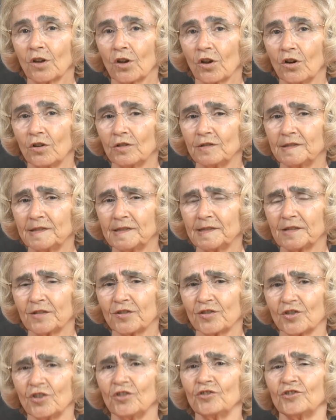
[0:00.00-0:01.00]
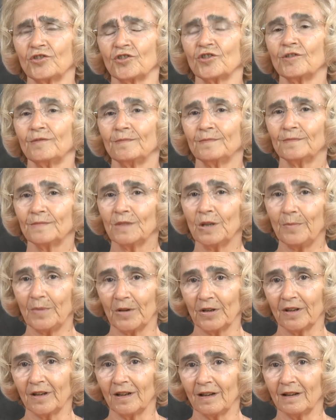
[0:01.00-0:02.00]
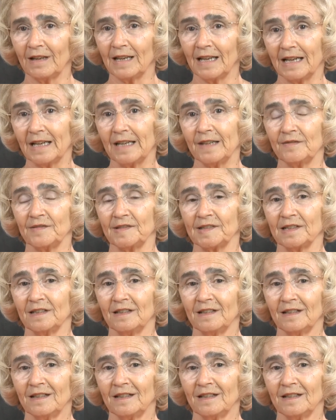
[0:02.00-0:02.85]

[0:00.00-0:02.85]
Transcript: God's touch upon our lives,